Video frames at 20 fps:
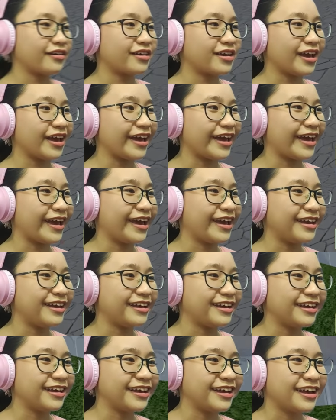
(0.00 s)

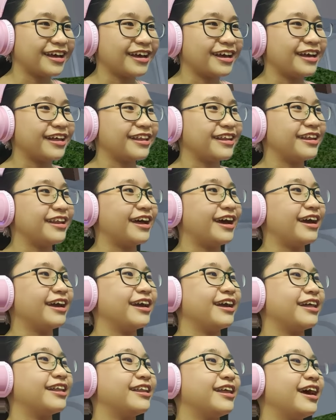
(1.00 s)
okay.
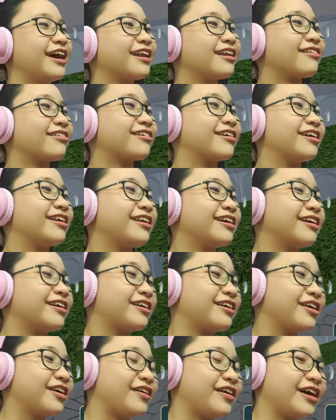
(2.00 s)
I, that is
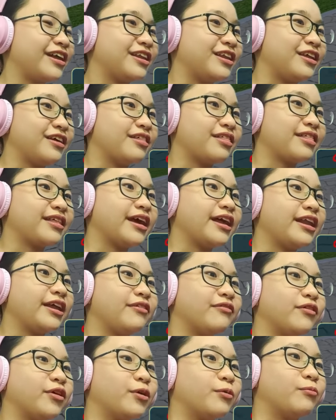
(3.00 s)
gonna go at the
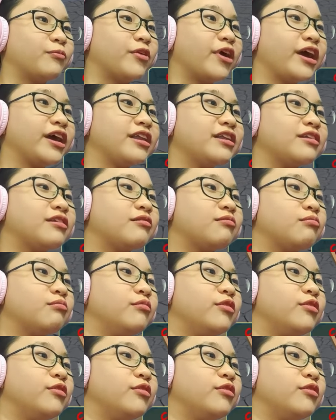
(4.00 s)
study room, right?